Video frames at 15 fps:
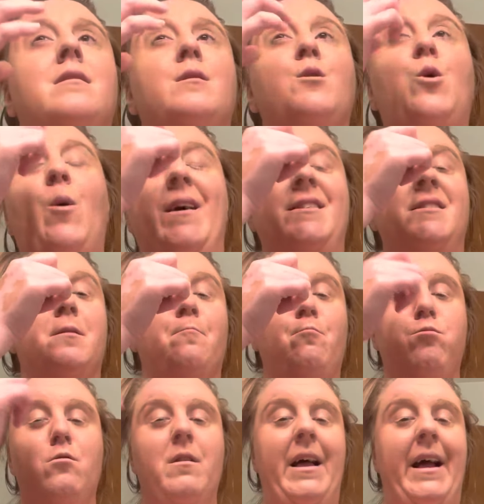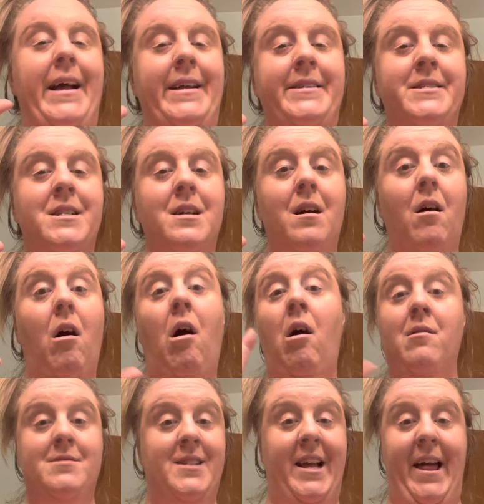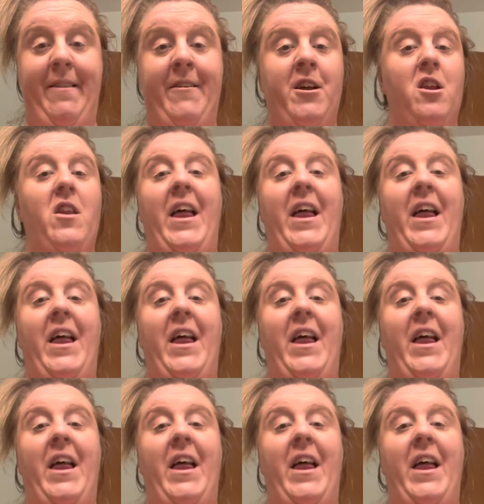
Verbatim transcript: going to blend altogether.